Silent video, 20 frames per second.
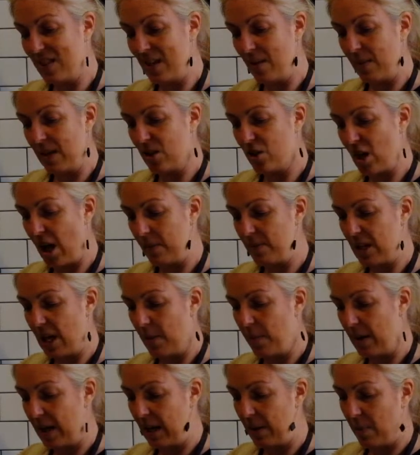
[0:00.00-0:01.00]
that we chopped
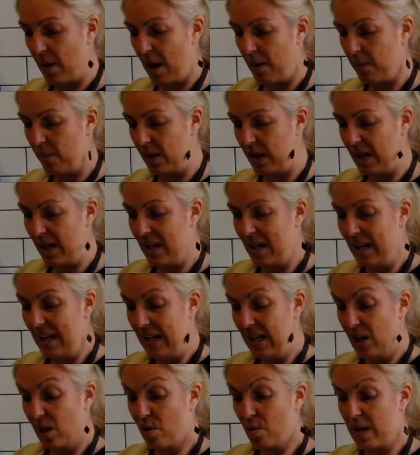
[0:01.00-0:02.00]
up, and
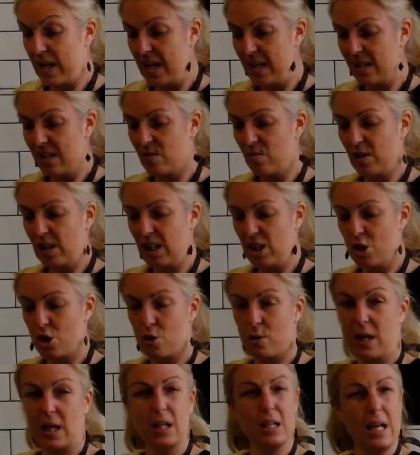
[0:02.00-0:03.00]
greens really
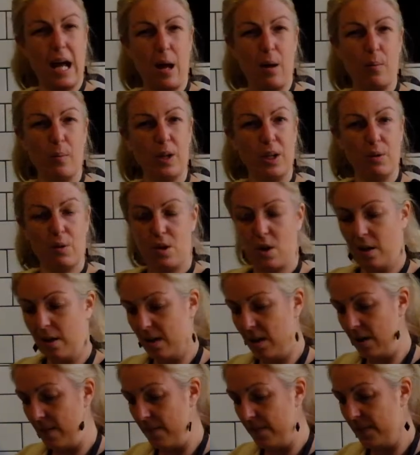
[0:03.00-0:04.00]
shrink down when you cook
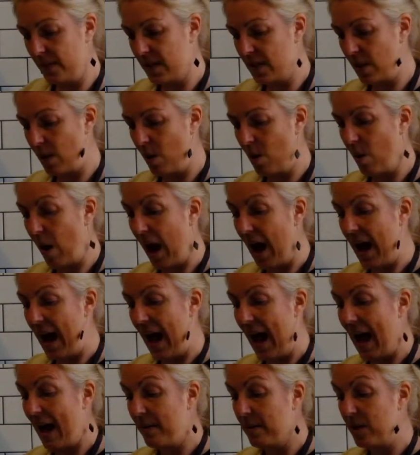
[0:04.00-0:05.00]
them, so
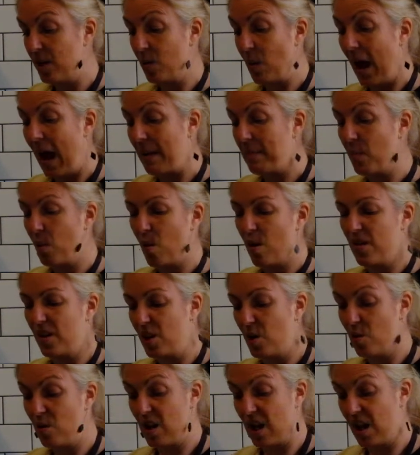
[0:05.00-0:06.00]
you add more than
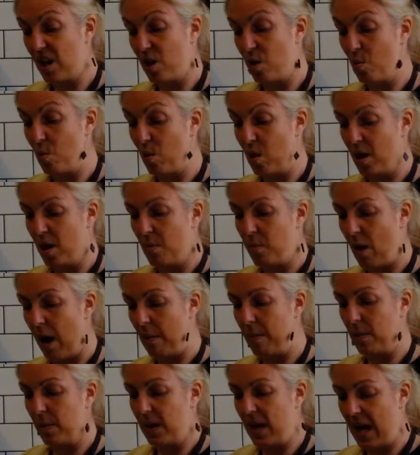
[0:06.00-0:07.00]
you think you would.
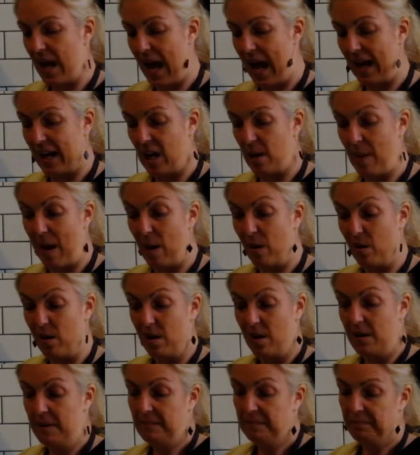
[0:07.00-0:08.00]
Probably I added about
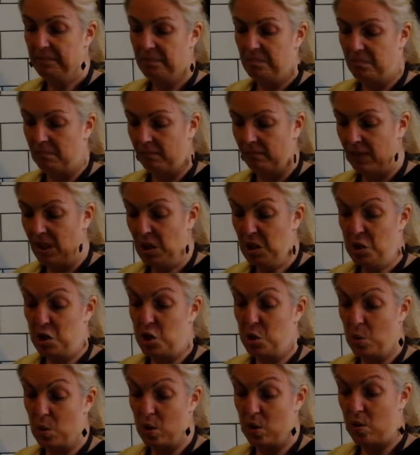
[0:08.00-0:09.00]

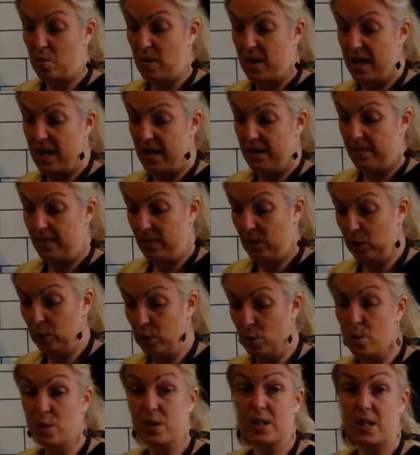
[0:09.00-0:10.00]
2 or 3
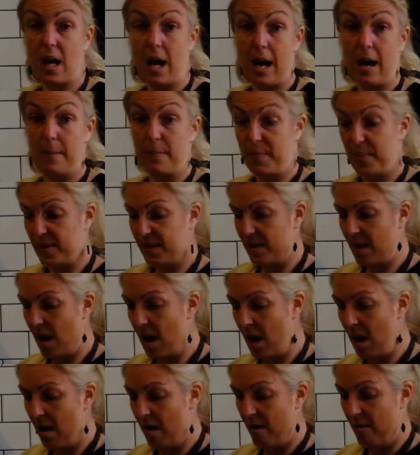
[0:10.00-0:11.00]
loose cups
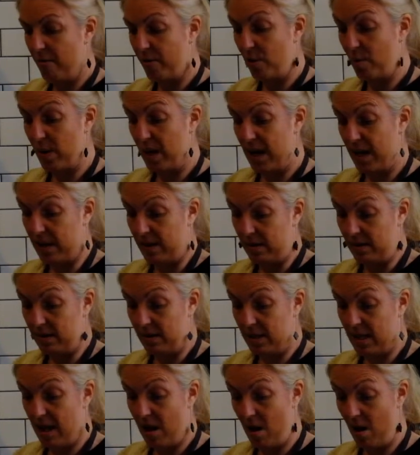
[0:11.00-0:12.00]
of
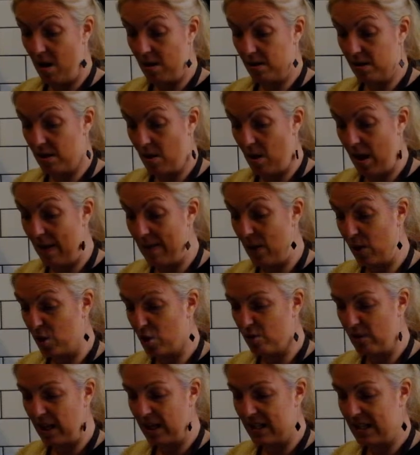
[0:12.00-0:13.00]
greens here, and they'll
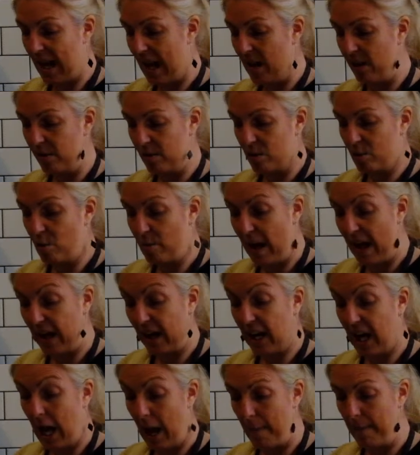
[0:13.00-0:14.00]
shrink down to about a
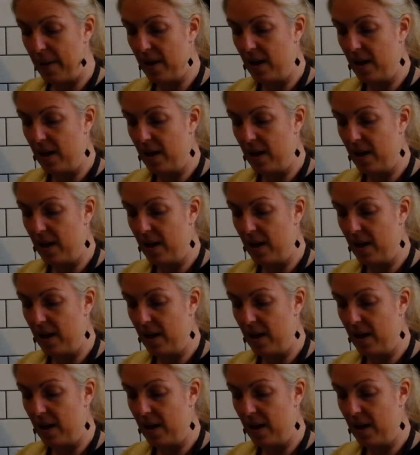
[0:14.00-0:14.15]
cup.